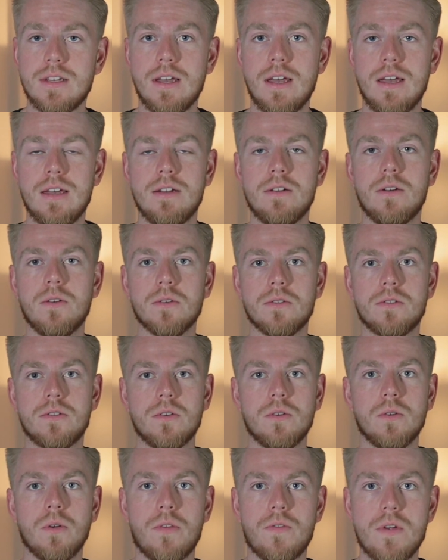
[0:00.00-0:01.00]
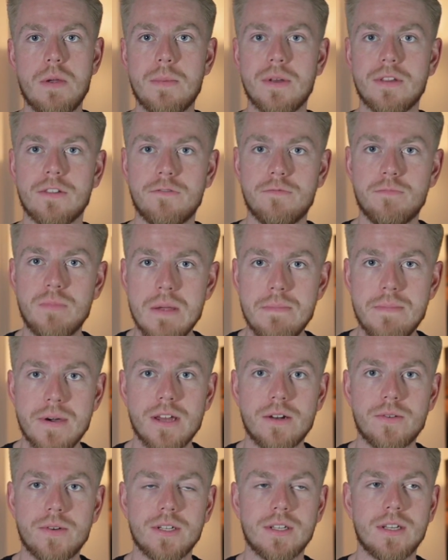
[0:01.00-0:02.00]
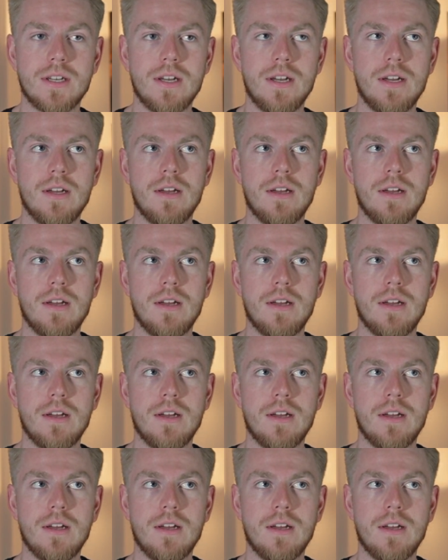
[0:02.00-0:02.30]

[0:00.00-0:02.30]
and also 3 months of prepaid rent